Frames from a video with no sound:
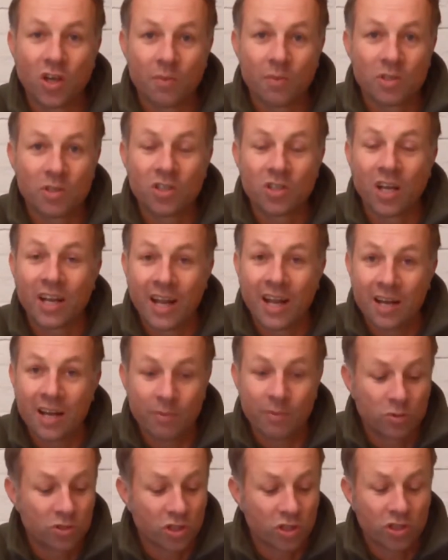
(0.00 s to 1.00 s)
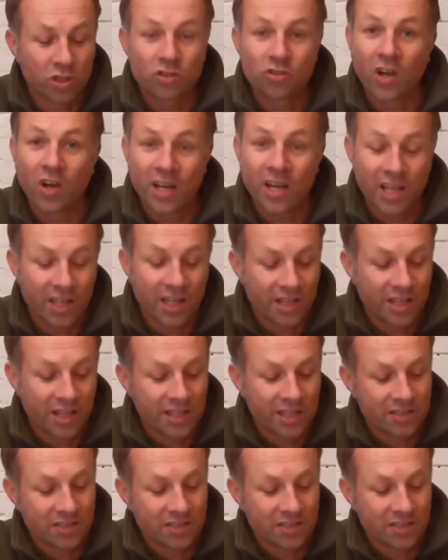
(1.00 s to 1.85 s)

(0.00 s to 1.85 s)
and an animal does try and eat these,